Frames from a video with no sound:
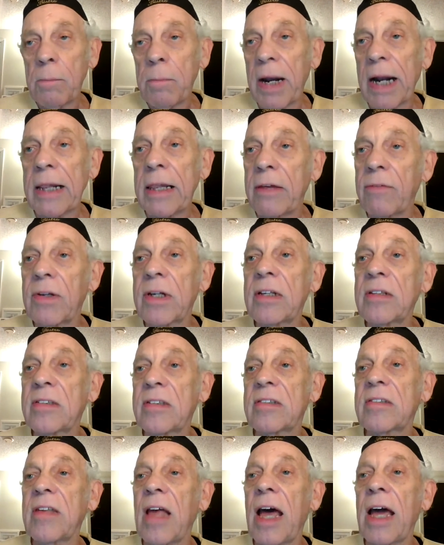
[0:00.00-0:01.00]
But I live in a
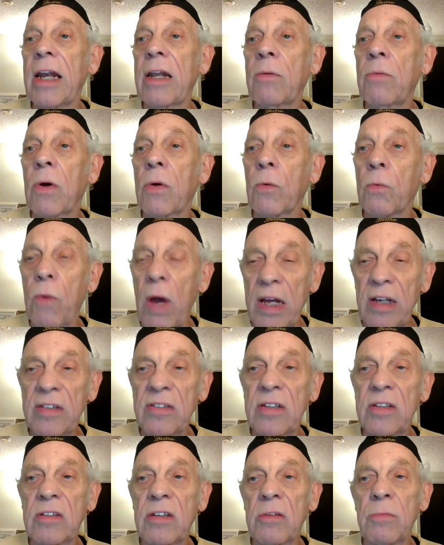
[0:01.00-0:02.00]
society where
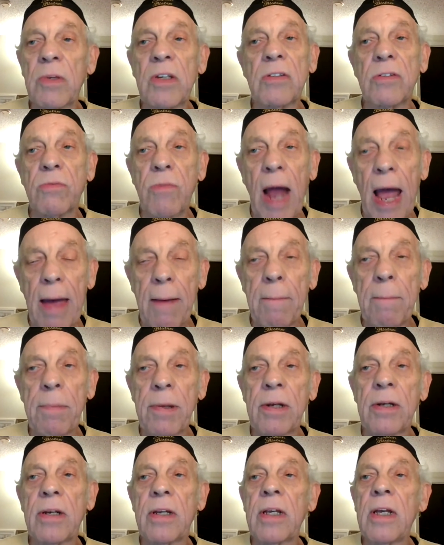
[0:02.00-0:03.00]
racism is
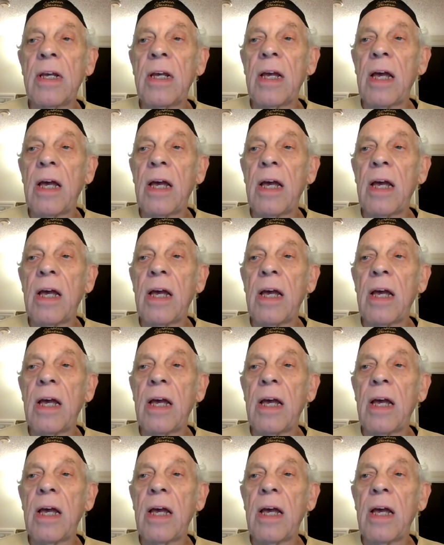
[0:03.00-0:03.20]
rampant.